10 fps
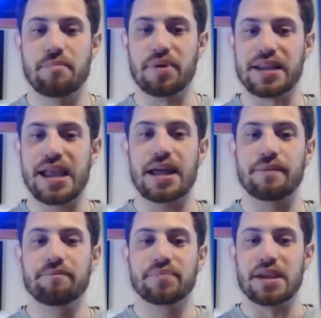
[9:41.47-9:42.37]
But
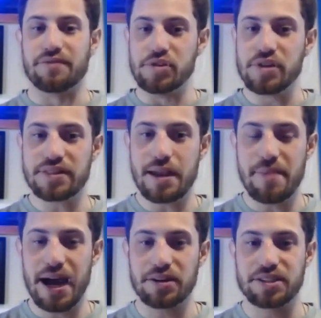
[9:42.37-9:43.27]
again, if you get that
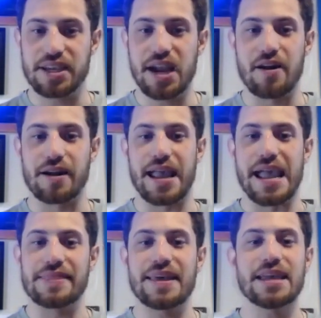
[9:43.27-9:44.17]
Myles Garrett
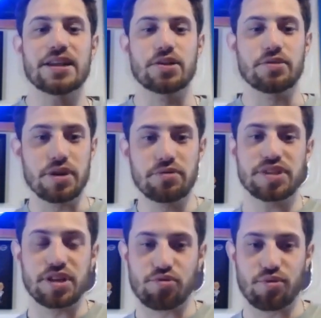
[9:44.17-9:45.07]
and then you
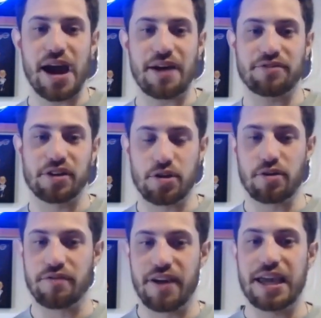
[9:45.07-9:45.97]
use a draft to your
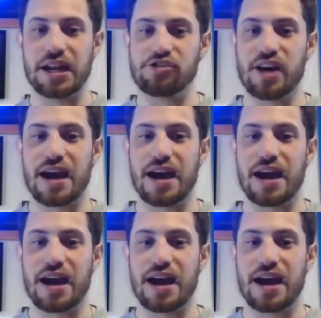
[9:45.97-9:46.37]
advantage,